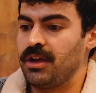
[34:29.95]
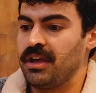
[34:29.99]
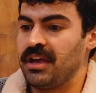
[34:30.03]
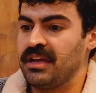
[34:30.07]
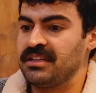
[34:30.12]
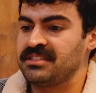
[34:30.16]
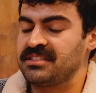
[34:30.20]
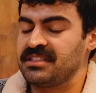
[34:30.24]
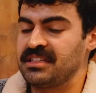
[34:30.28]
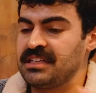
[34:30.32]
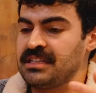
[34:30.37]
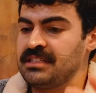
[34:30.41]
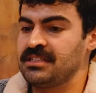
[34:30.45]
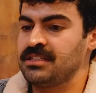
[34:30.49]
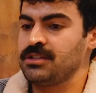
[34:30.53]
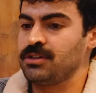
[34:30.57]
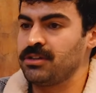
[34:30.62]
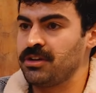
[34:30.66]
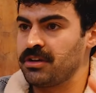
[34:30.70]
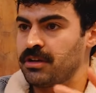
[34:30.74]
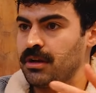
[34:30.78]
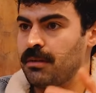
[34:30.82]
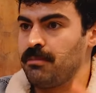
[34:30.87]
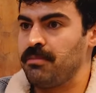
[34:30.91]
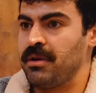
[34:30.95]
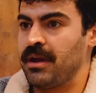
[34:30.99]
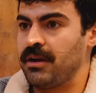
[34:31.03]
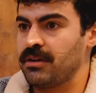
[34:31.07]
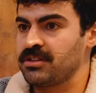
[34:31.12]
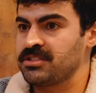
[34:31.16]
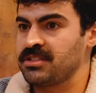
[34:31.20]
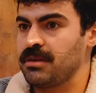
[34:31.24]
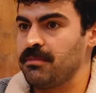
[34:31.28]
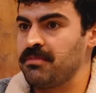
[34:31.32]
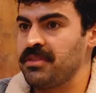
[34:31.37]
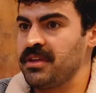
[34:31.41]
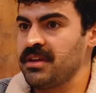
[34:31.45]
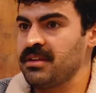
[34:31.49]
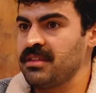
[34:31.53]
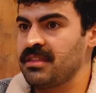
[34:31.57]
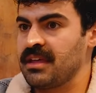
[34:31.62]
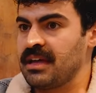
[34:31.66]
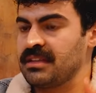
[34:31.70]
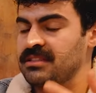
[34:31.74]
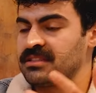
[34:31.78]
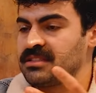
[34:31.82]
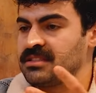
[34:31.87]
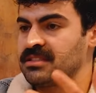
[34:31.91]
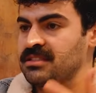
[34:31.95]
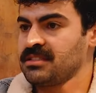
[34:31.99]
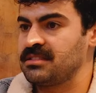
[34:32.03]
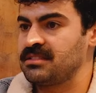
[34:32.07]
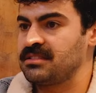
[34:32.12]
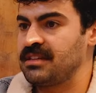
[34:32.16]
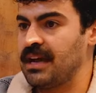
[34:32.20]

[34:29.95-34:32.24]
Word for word: it's easier to compare something that's